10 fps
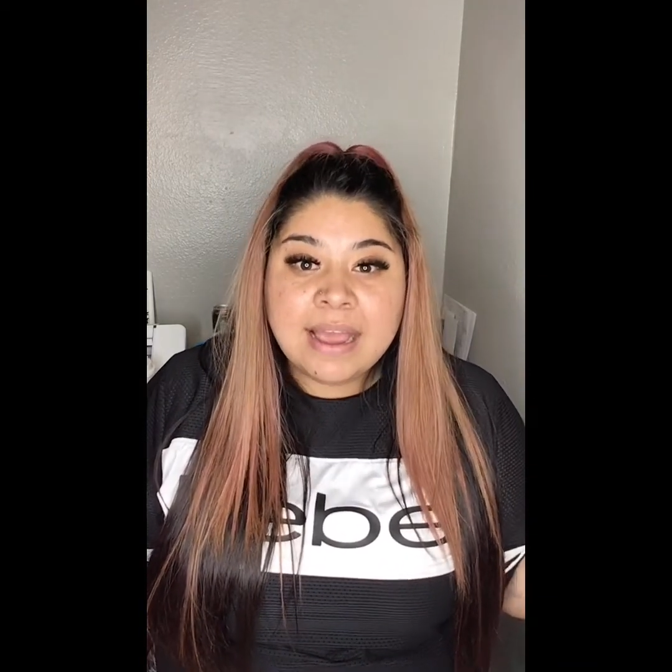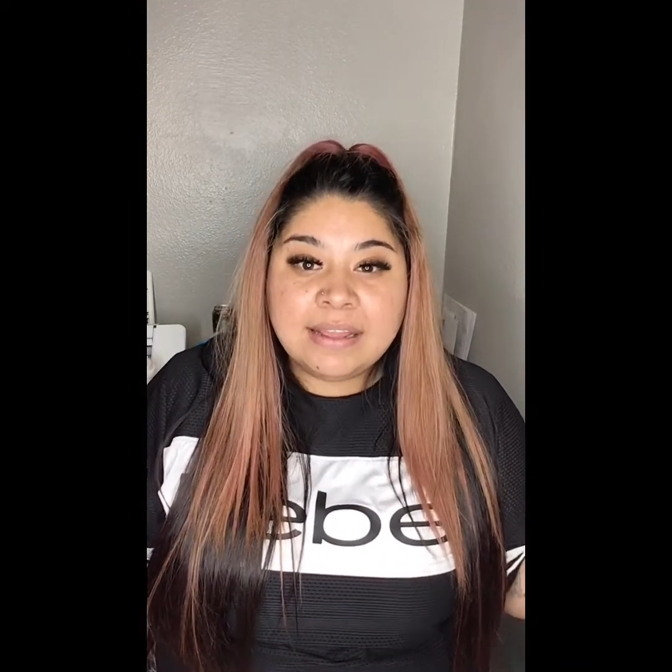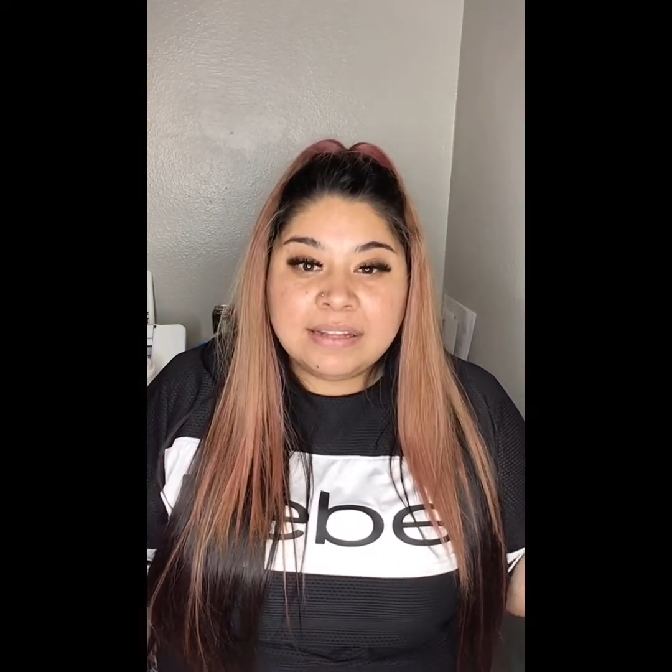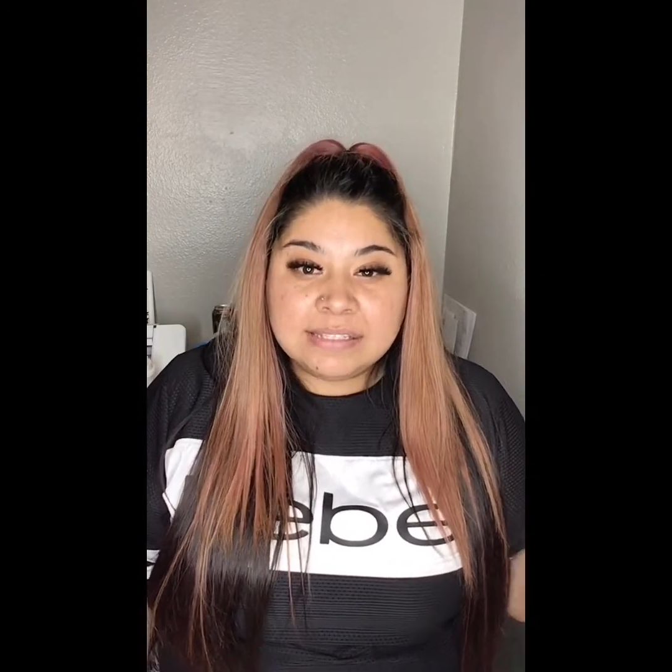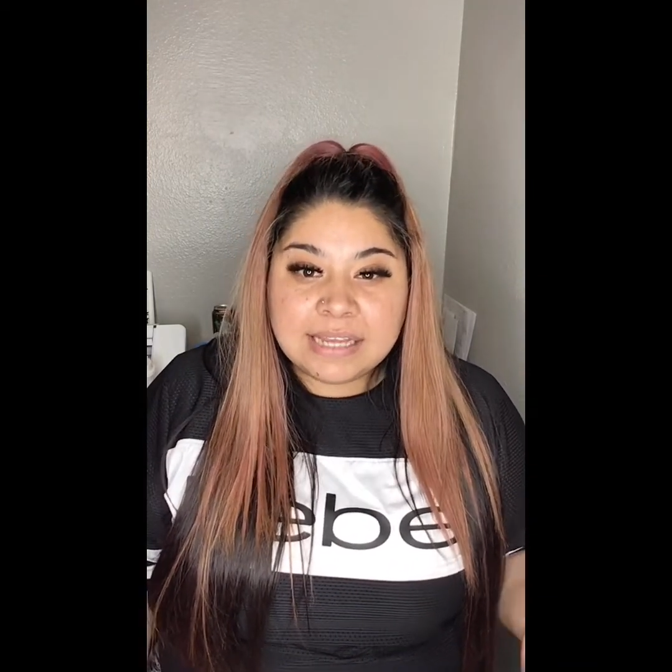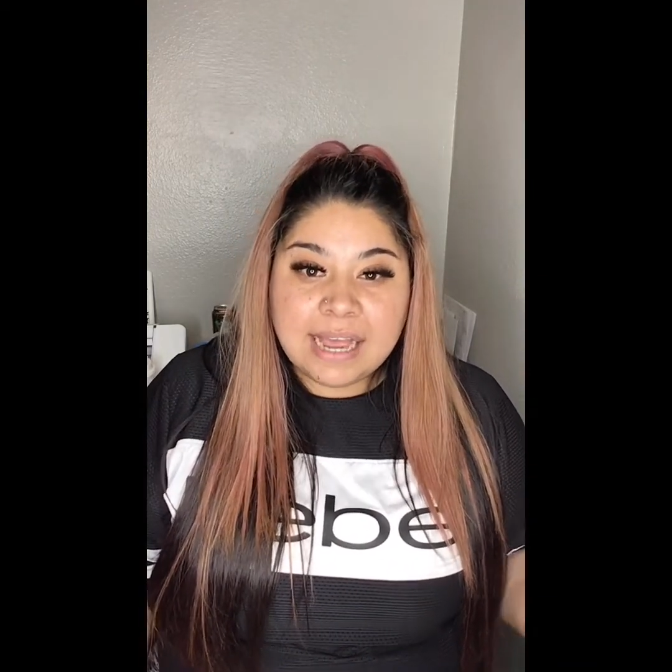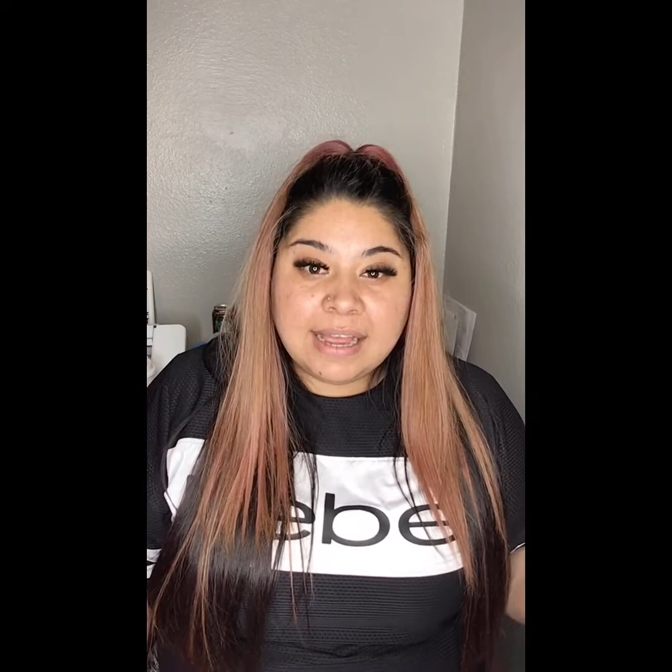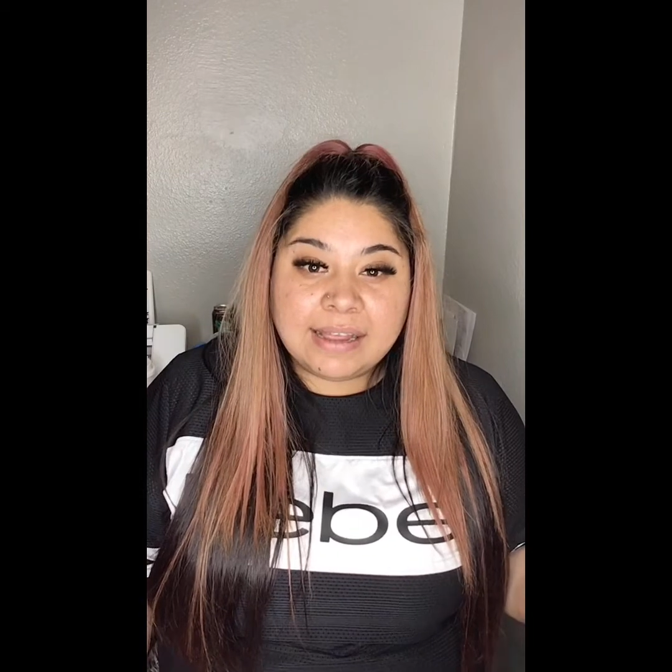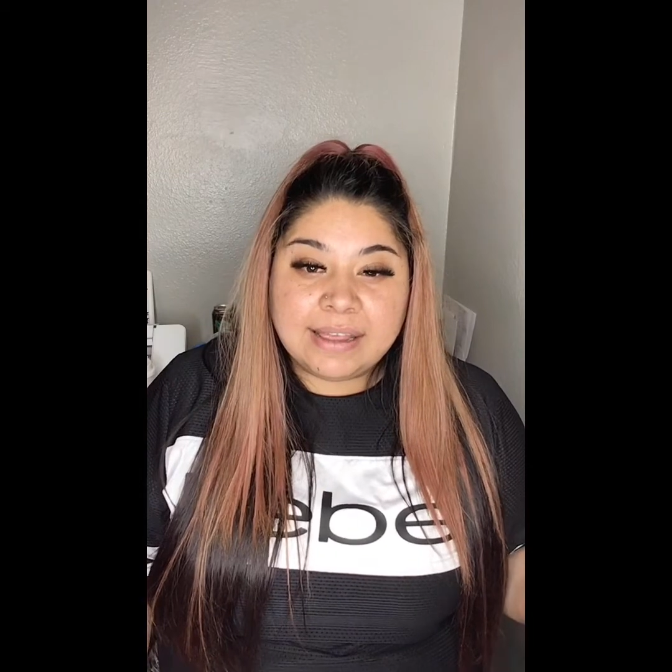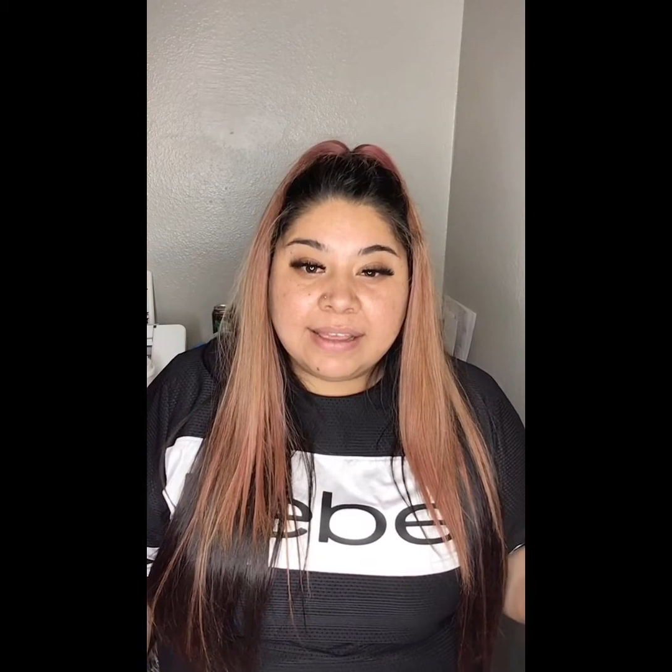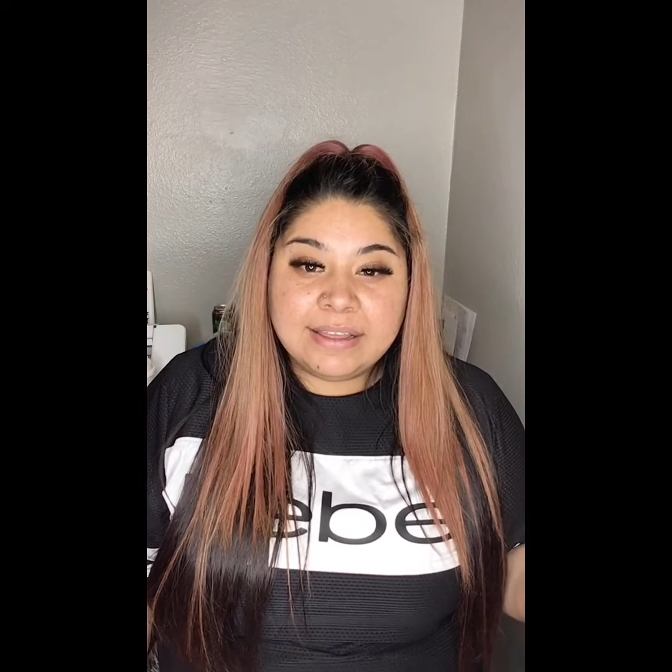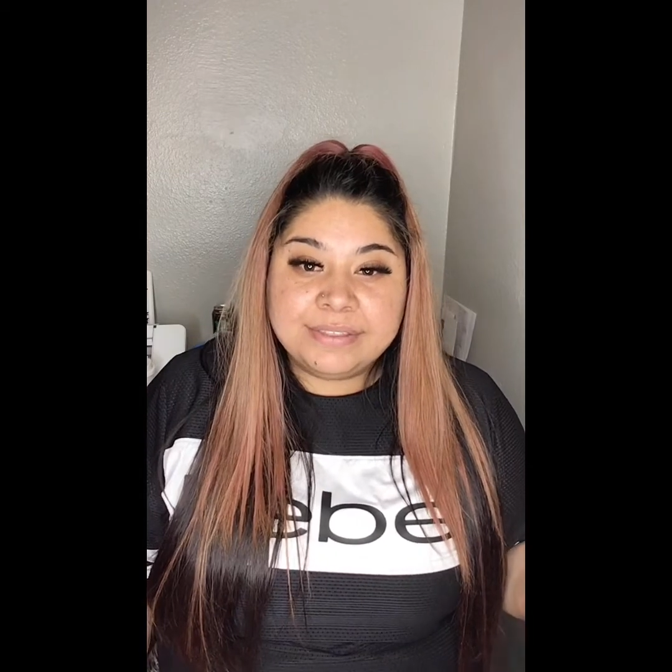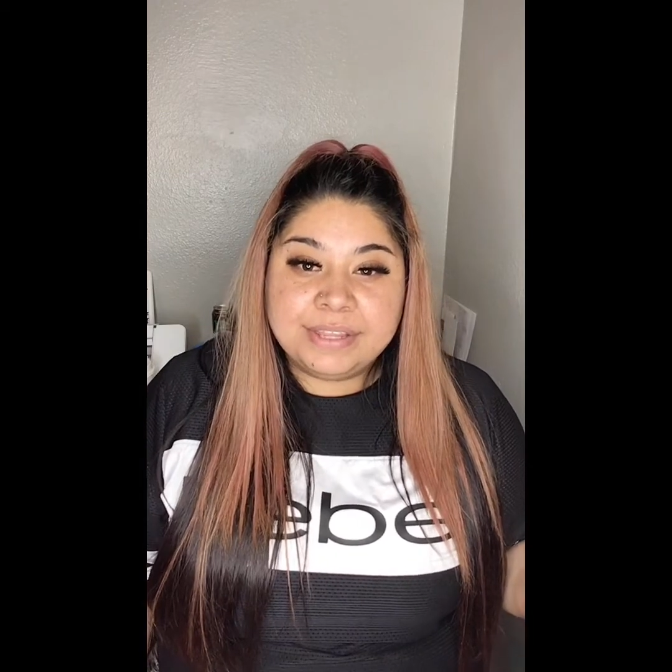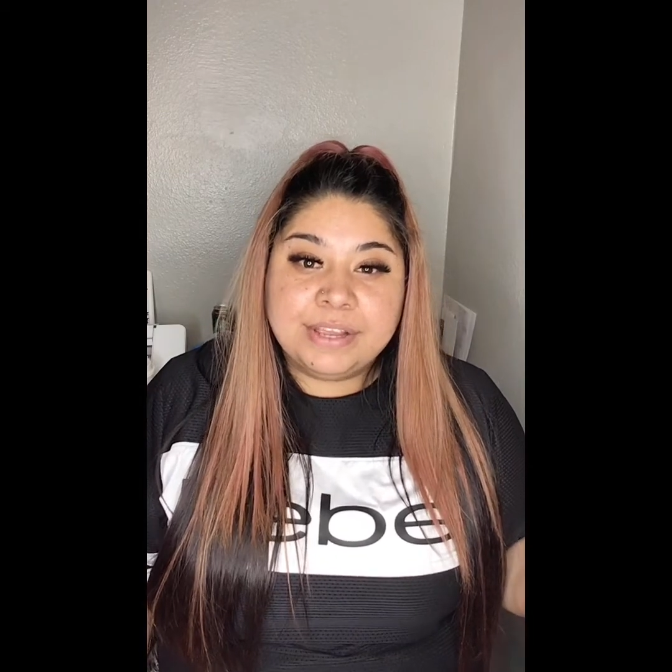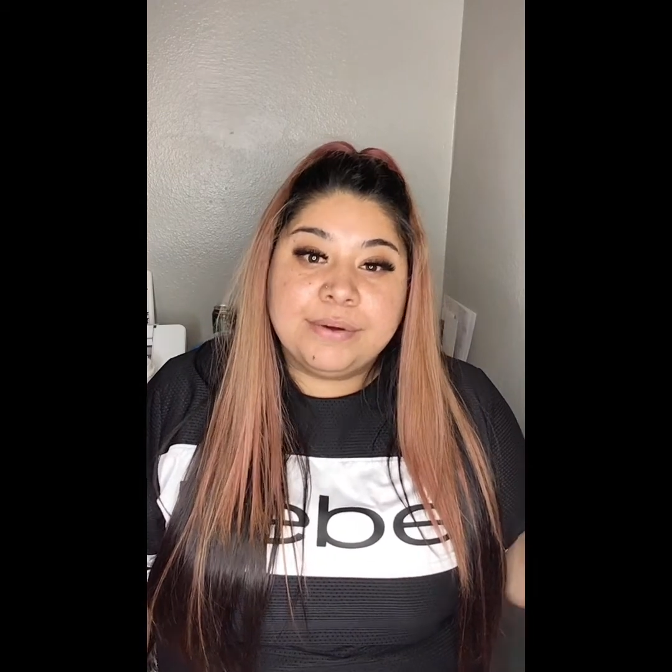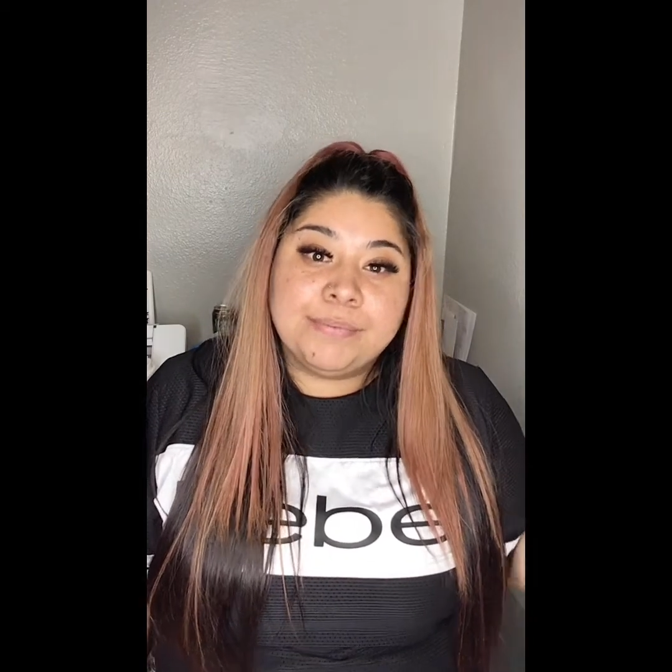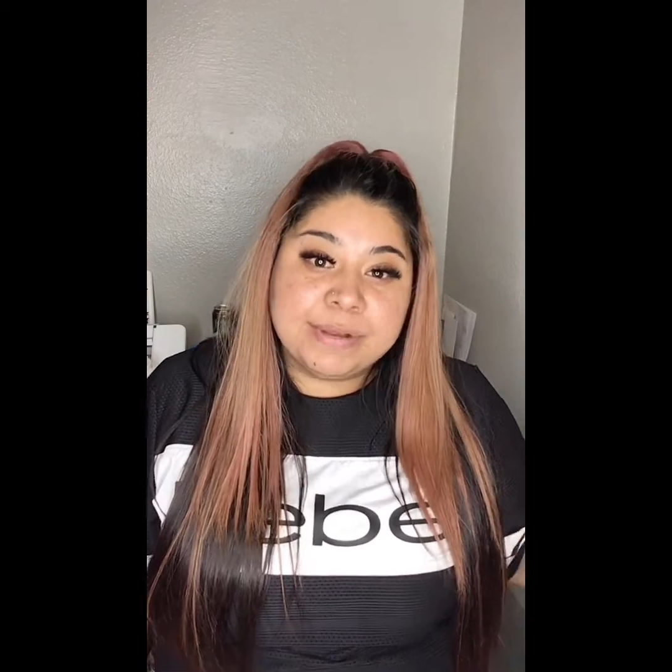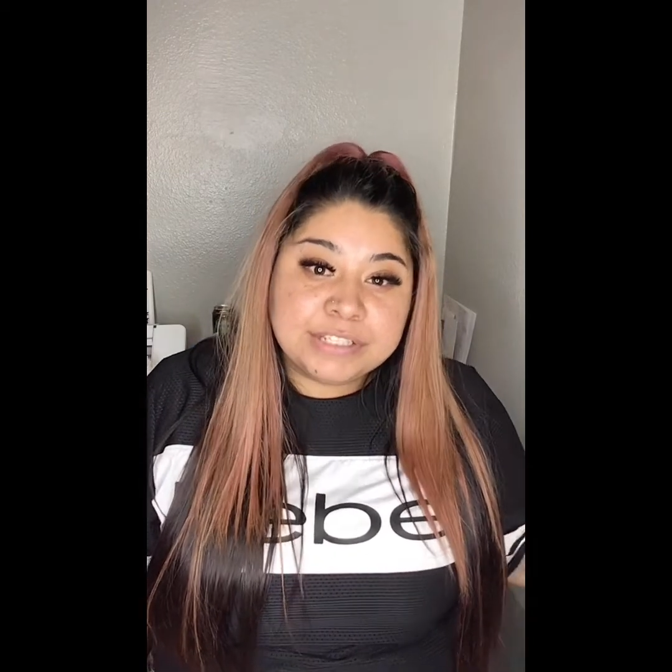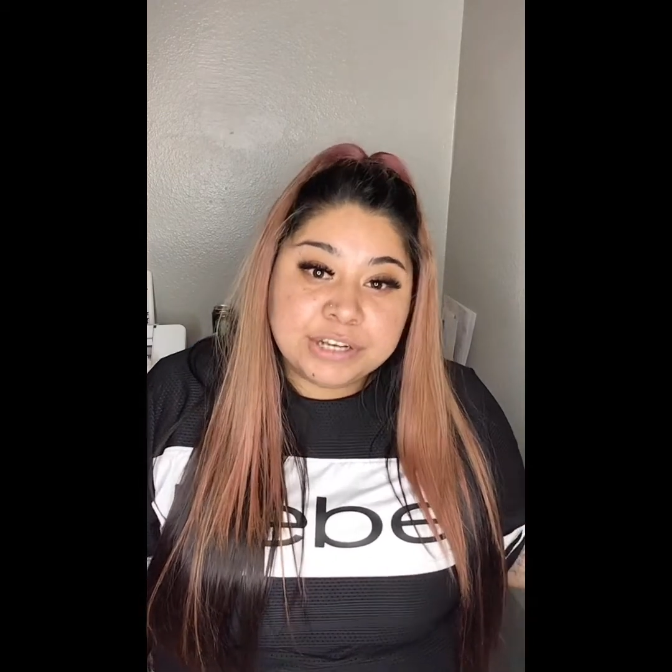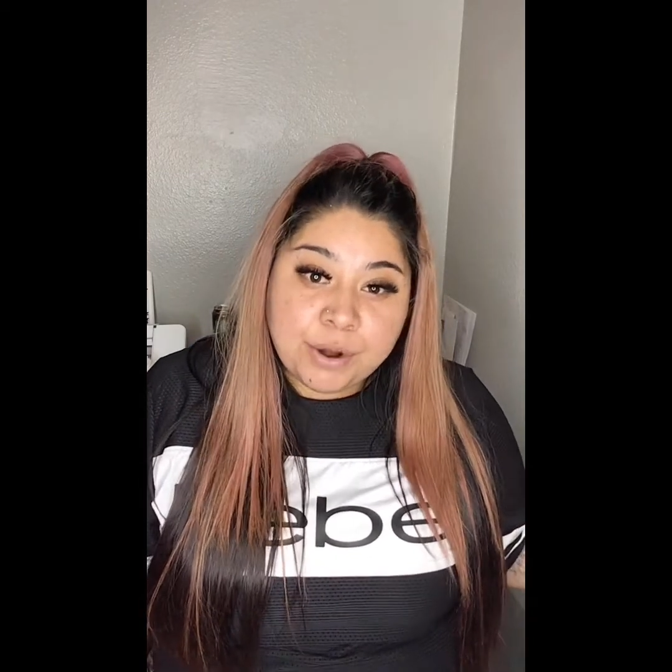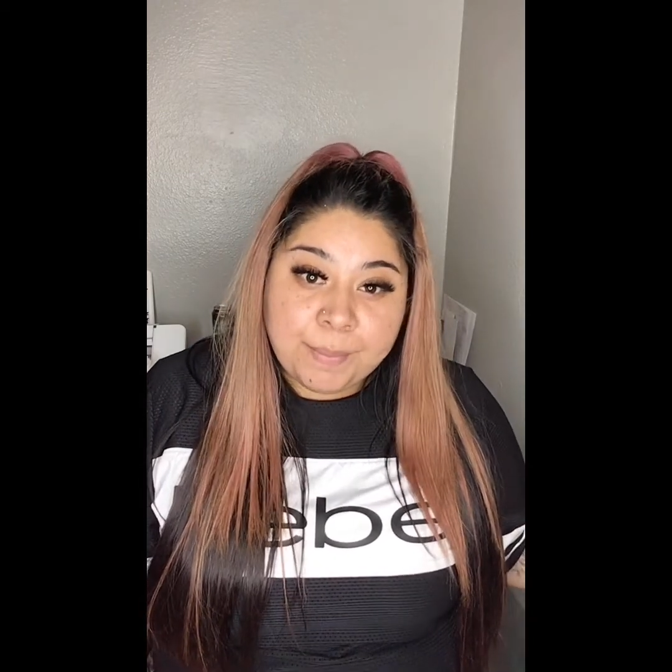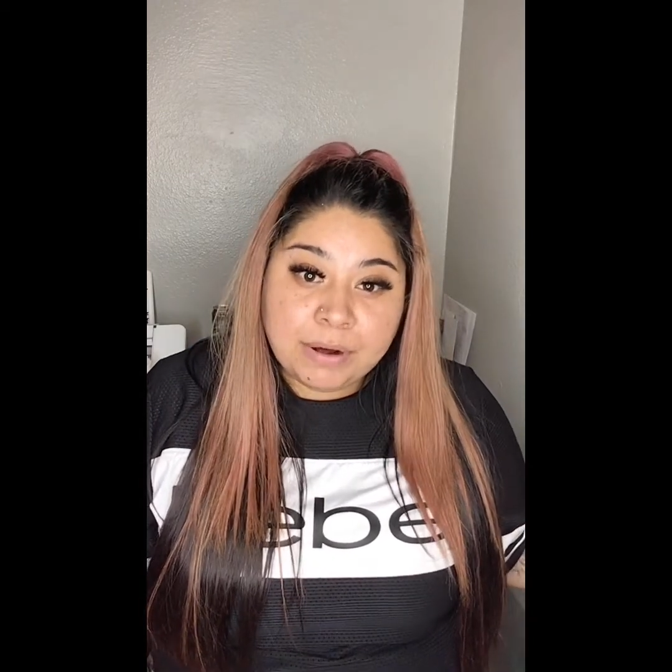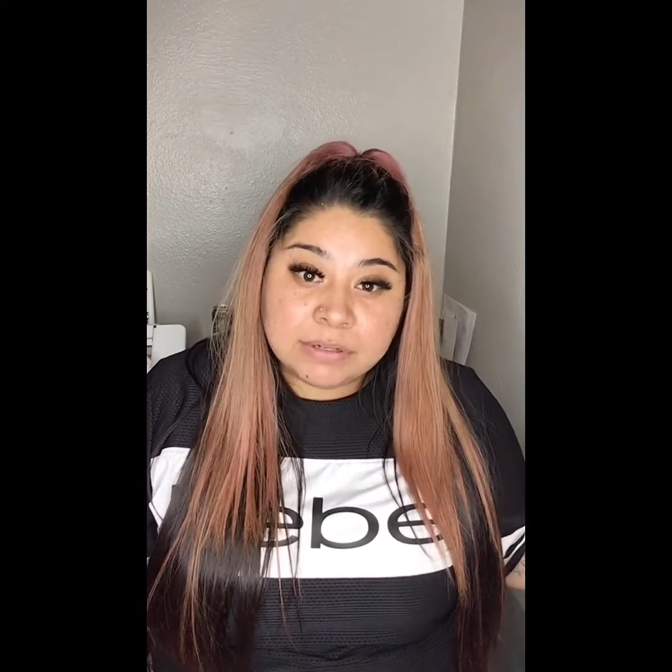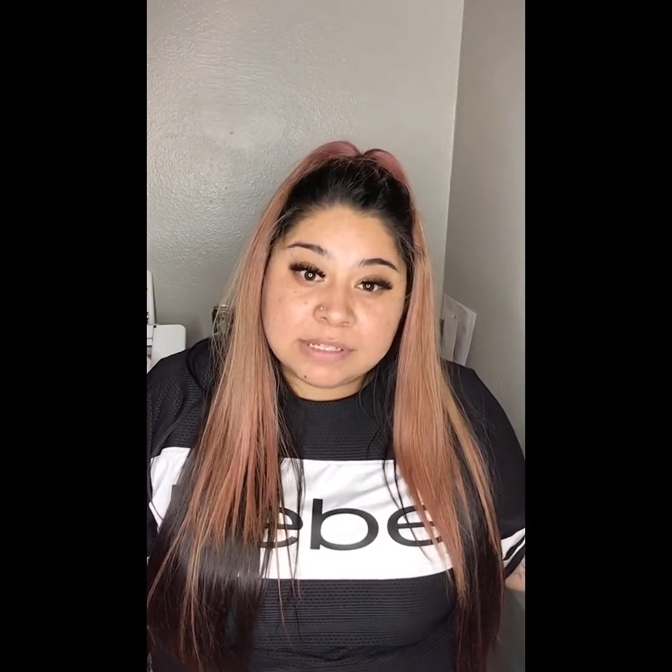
and then tag in the original post